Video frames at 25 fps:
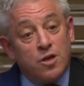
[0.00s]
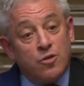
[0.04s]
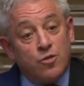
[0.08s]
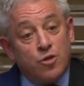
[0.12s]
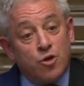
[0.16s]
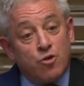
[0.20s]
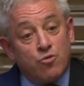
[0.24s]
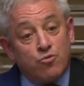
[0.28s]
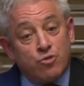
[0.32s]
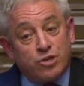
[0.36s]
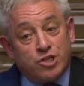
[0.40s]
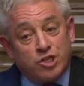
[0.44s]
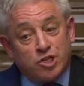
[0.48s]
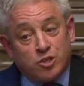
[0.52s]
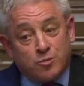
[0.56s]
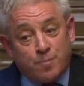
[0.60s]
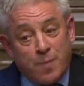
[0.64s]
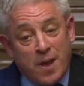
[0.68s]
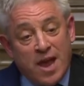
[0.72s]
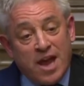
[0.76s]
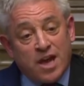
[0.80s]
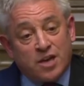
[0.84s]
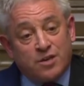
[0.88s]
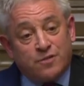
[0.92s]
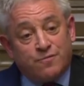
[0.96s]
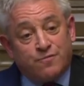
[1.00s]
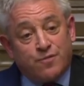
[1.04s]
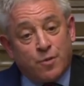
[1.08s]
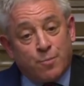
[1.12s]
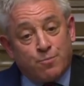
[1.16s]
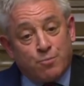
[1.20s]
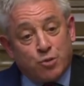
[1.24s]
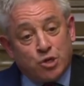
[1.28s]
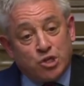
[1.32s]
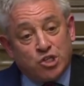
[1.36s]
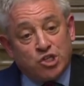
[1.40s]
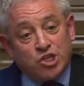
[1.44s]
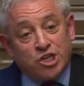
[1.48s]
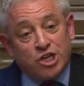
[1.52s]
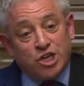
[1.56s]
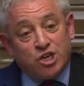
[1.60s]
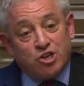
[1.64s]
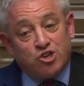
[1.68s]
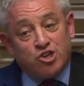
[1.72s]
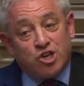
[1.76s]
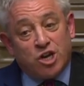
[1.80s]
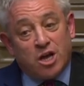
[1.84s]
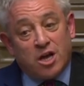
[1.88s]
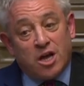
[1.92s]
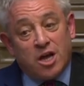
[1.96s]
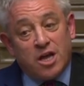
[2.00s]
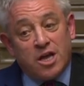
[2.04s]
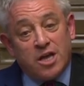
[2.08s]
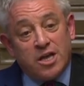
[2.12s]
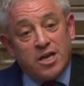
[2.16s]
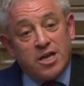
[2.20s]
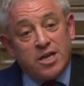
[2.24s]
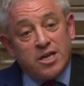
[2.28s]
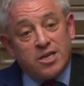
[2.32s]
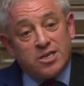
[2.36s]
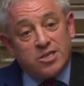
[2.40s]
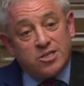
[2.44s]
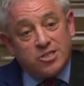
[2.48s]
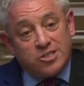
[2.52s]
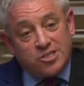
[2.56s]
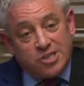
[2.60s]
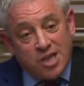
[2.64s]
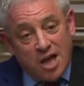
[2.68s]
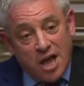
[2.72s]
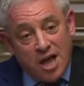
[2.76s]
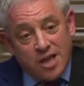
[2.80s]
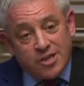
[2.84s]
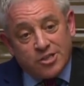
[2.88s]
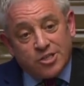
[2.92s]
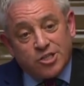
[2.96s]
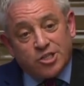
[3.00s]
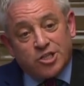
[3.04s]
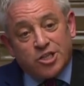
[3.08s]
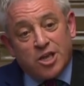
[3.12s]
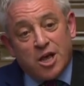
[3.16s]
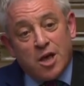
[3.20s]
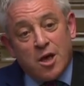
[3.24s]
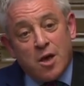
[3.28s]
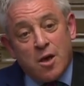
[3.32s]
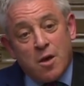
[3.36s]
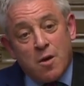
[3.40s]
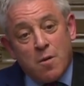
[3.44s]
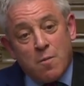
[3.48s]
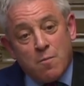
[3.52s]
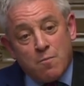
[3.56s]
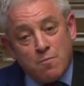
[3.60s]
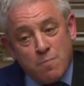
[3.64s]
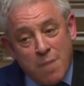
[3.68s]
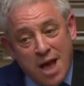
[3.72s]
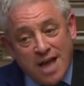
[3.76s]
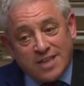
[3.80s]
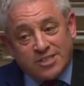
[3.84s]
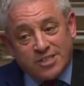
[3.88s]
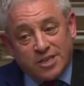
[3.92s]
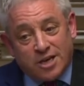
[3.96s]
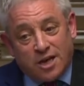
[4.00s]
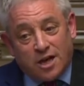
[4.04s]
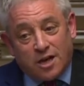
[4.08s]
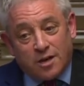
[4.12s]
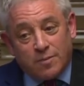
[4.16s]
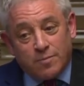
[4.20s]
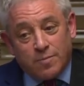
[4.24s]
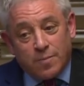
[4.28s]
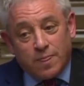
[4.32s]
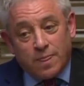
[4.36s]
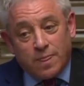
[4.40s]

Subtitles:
that respect for procedure does matter.